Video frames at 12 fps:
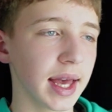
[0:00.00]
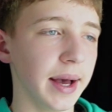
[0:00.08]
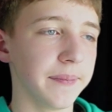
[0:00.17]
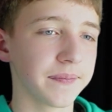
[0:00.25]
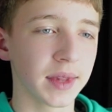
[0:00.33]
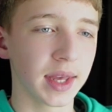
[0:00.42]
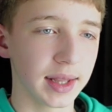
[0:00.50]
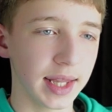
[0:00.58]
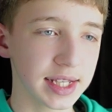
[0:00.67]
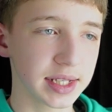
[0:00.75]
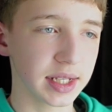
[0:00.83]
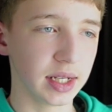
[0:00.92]
yeah,
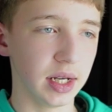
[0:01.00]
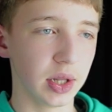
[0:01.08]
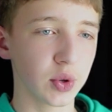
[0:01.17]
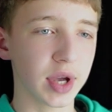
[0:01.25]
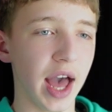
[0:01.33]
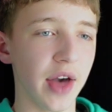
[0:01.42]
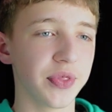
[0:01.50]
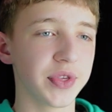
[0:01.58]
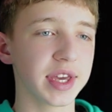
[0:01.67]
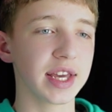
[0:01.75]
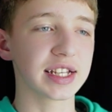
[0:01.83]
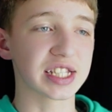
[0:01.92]
let's look at
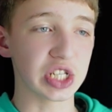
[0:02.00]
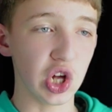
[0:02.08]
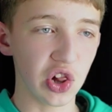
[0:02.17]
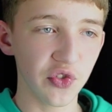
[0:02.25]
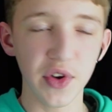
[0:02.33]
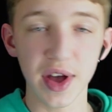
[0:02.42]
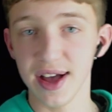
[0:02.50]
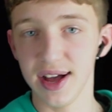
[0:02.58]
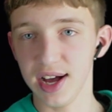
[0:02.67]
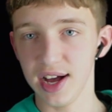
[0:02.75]
the solve